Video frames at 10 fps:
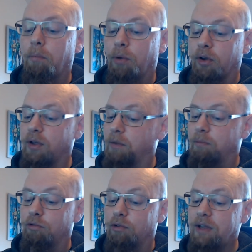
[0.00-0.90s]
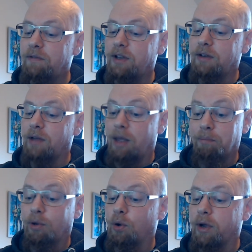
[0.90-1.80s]
but her bereaved
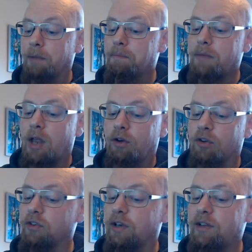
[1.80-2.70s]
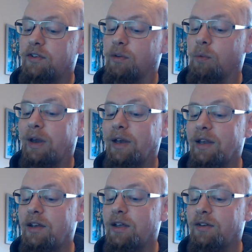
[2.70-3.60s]
employer doesn't listen when
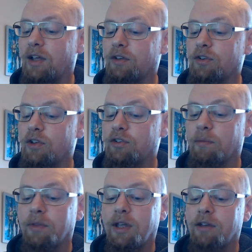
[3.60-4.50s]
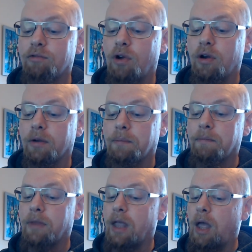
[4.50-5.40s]
Lydia tells her something is wrong.
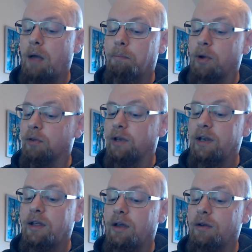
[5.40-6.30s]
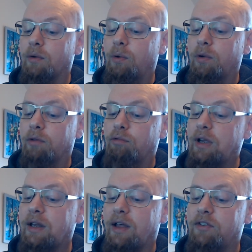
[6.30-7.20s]
Both Lydia and Orla
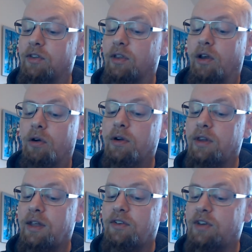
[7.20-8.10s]
realize that the longer they